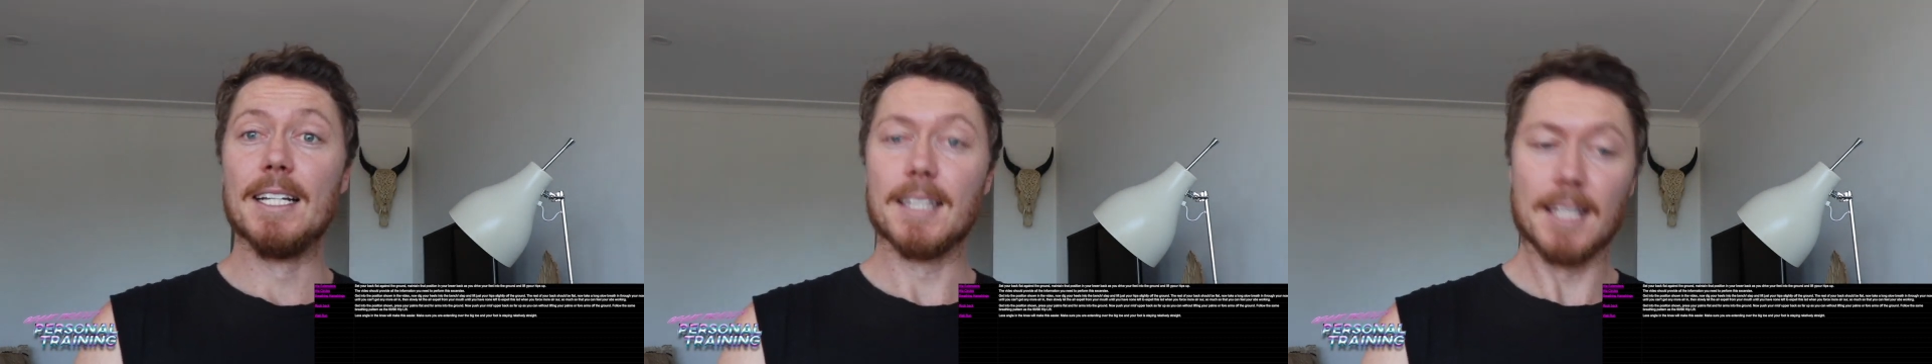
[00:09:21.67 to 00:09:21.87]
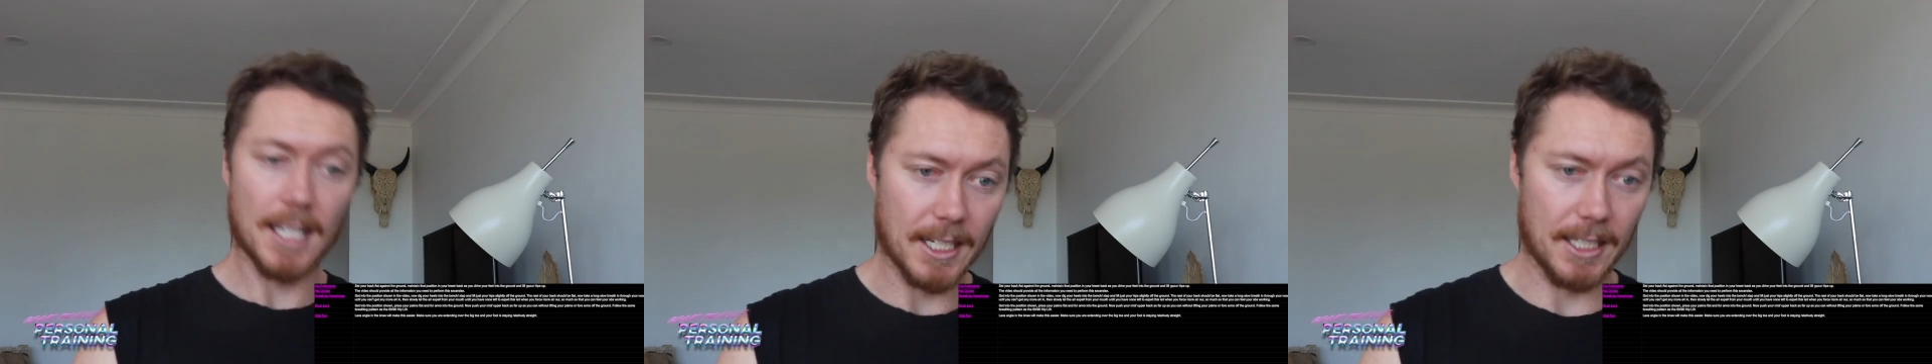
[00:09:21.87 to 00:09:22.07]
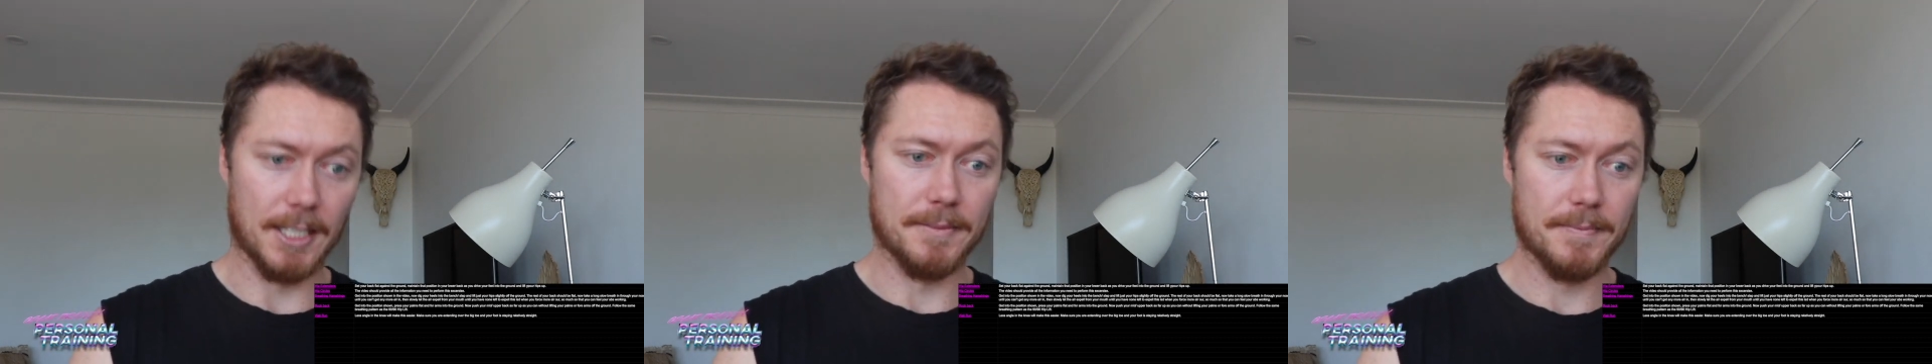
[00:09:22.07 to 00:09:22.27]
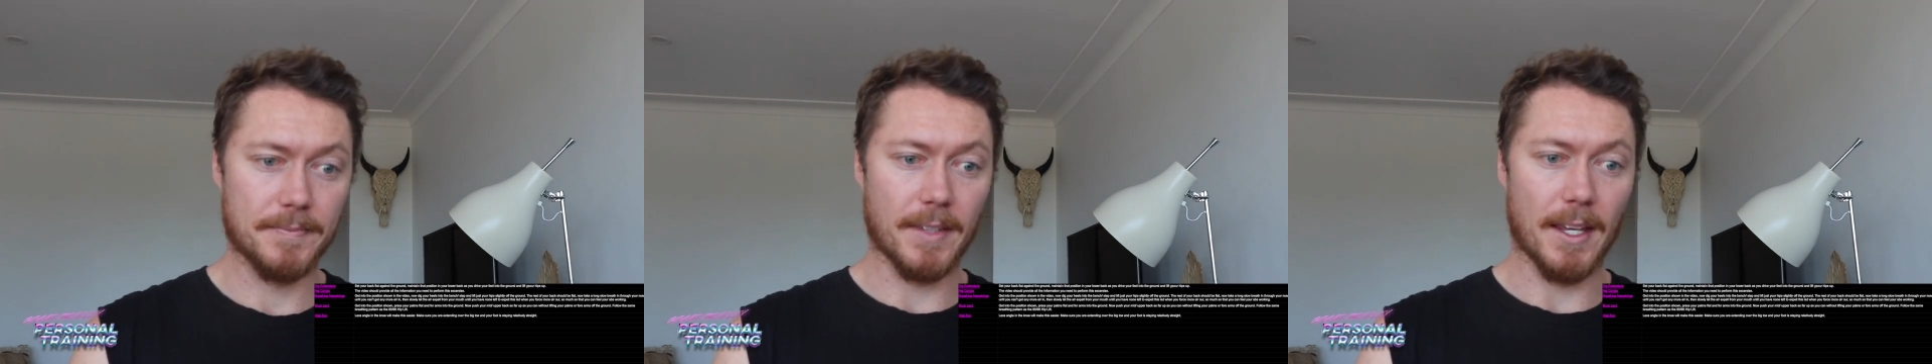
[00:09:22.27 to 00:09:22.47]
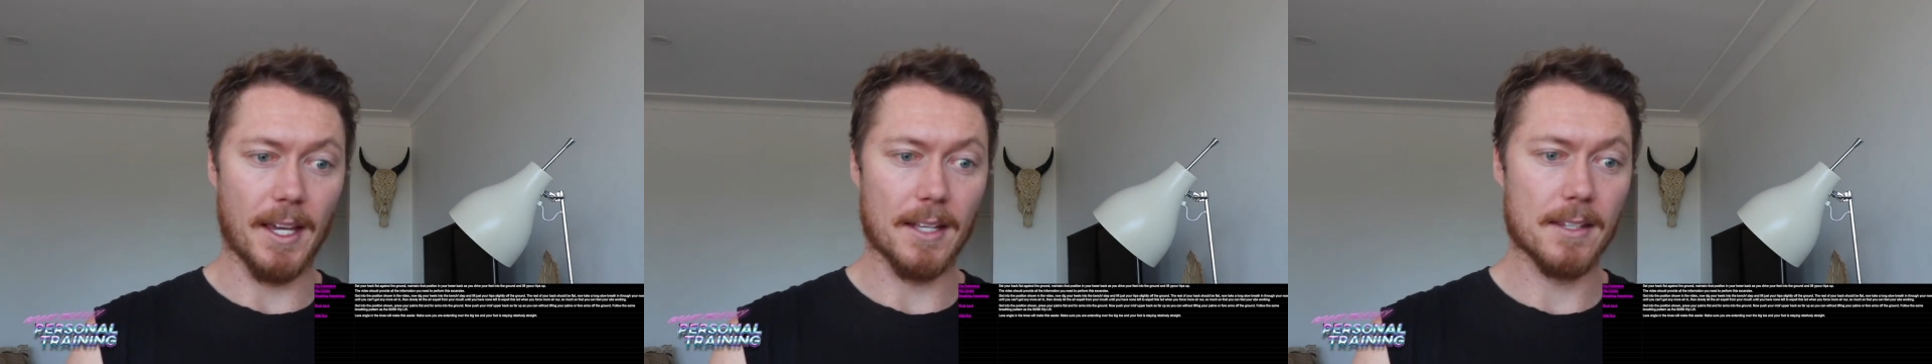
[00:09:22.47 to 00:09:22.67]
link
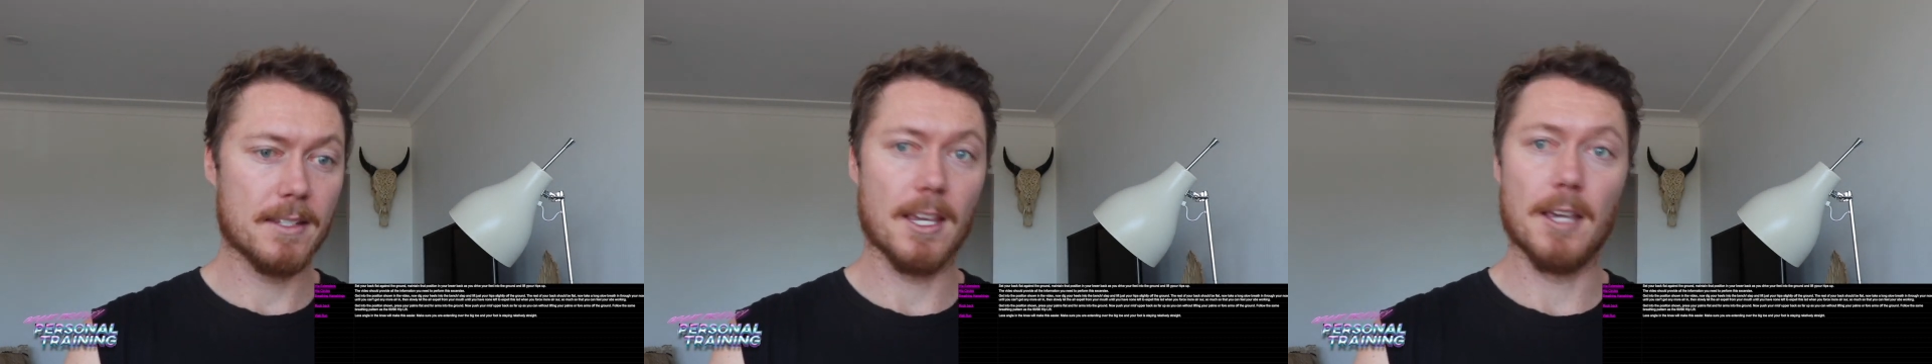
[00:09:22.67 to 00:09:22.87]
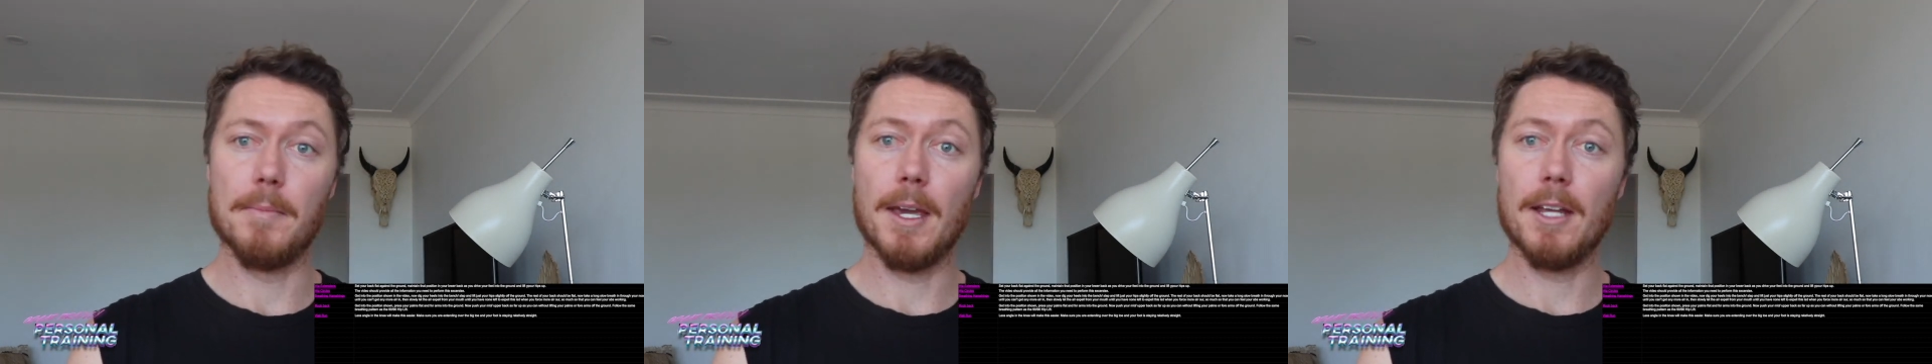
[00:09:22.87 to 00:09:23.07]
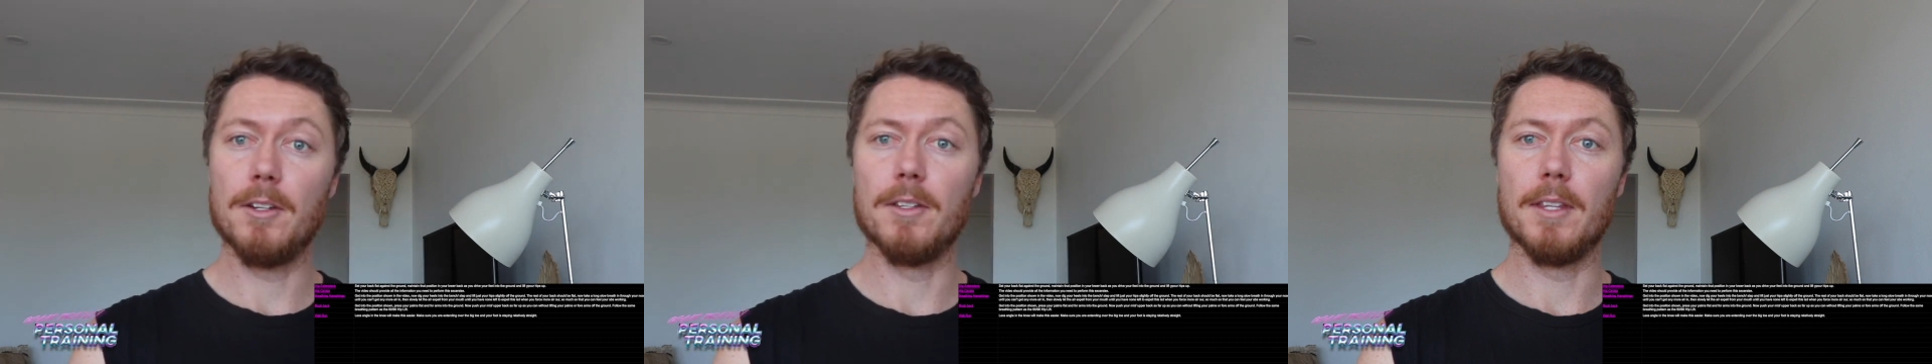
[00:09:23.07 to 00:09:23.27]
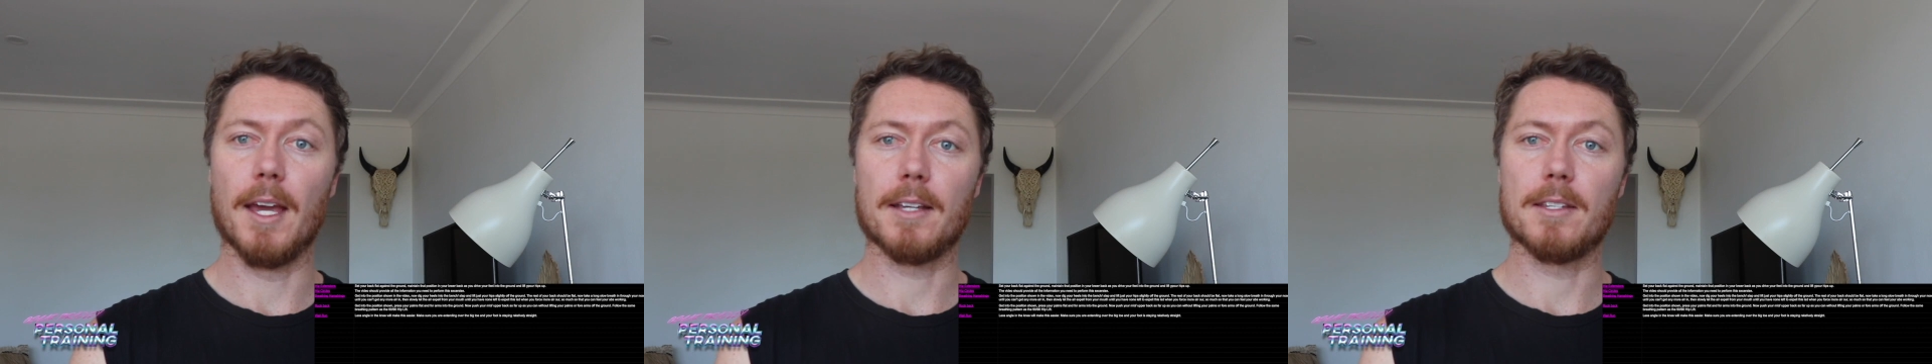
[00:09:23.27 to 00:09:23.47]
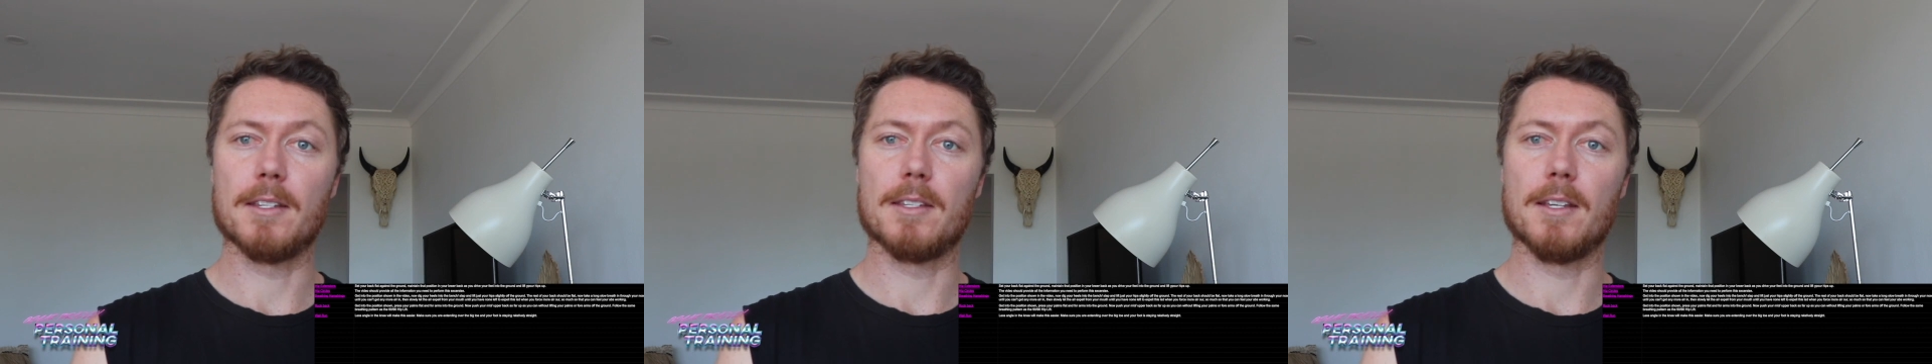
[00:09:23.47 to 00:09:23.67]
and see me do the
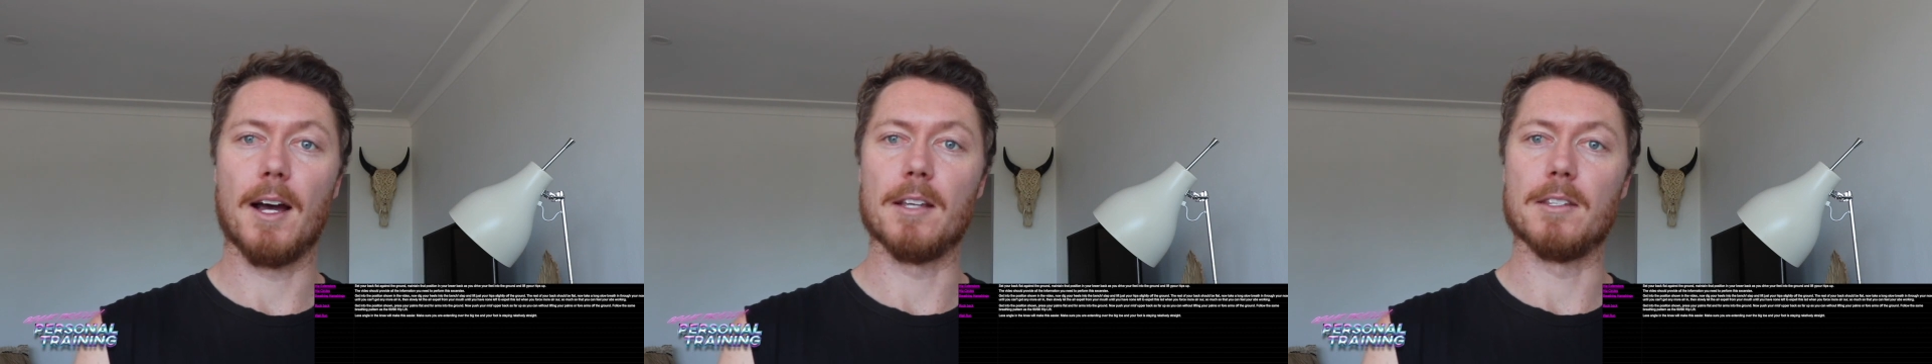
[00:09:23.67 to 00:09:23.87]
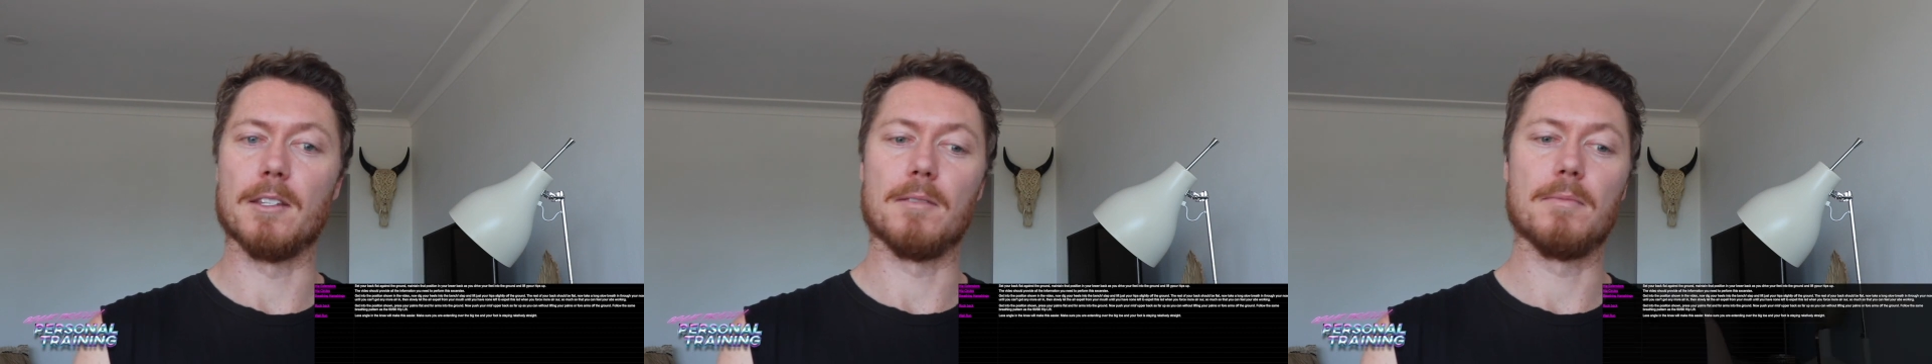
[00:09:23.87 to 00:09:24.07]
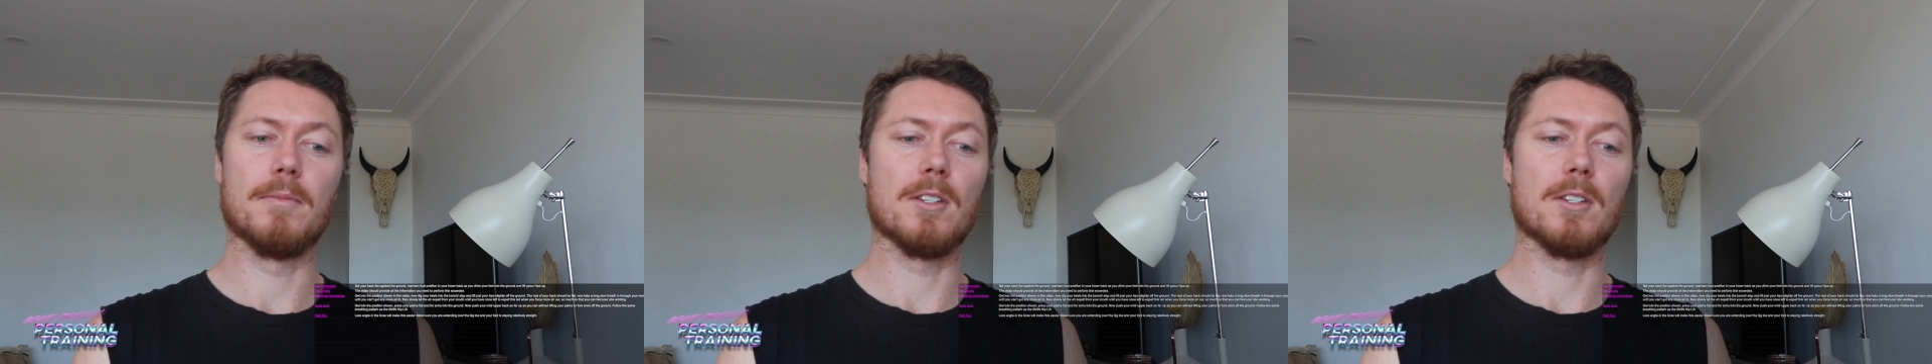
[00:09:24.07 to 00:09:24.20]
exercises.